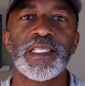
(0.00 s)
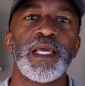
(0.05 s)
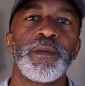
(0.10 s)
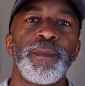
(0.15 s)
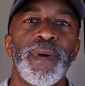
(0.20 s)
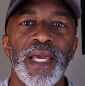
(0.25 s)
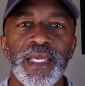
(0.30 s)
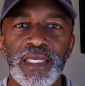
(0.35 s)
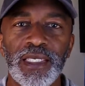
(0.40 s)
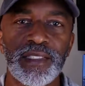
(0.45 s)
get
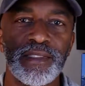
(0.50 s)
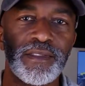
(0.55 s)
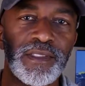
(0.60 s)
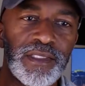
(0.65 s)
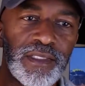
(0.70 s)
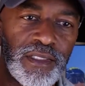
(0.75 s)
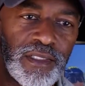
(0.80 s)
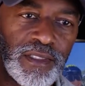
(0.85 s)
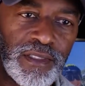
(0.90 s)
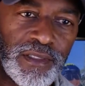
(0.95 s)
back
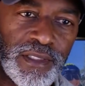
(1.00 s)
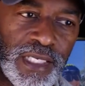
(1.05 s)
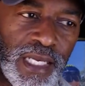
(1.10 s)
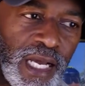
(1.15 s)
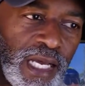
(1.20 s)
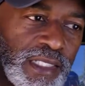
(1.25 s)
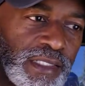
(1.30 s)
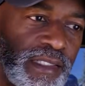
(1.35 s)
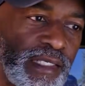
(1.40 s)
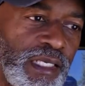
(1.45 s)
into the
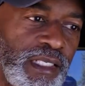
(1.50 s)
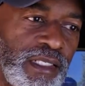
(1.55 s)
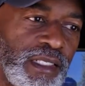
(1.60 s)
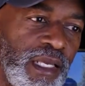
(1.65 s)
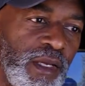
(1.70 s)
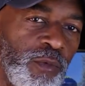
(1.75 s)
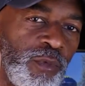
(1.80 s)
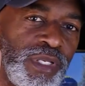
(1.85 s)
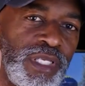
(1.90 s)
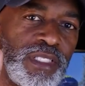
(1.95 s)
content,
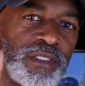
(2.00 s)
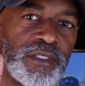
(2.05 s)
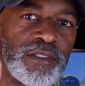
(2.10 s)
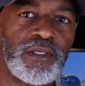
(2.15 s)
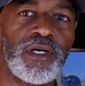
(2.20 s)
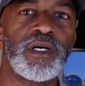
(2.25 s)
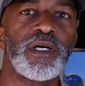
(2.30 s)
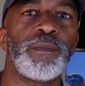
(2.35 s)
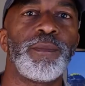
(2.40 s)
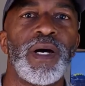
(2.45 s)
and we need to
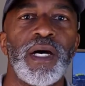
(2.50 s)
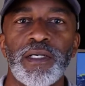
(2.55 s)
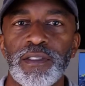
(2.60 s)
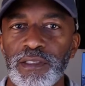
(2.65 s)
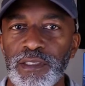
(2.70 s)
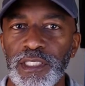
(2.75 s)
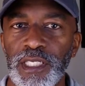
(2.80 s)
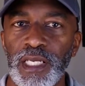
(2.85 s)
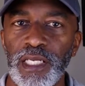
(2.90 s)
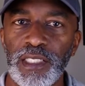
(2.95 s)
talk
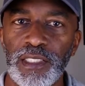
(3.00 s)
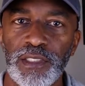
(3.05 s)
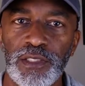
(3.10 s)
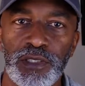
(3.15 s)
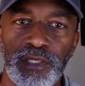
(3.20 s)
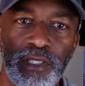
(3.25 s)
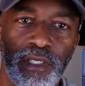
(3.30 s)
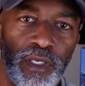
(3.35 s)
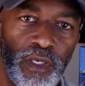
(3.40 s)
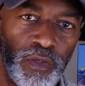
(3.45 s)
about
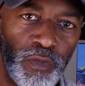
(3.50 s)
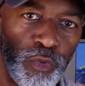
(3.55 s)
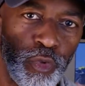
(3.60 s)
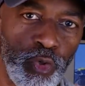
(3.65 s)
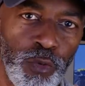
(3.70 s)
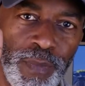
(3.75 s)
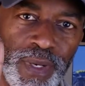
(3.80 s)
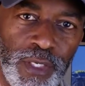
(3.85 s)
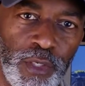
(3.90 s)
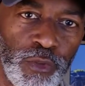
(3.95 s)
change
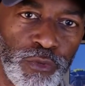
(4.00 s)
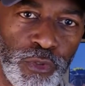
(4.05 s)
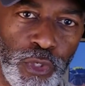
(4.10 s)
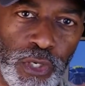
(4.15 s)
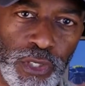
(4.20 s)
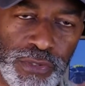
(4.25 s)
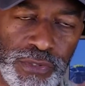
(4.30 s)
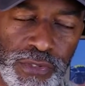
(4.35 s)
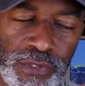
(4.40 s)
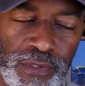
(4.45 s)
numero
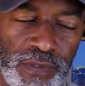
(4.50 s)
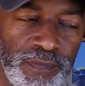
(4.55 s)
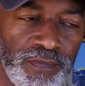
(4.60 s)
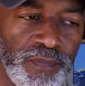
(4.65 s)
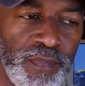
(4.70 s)
dos.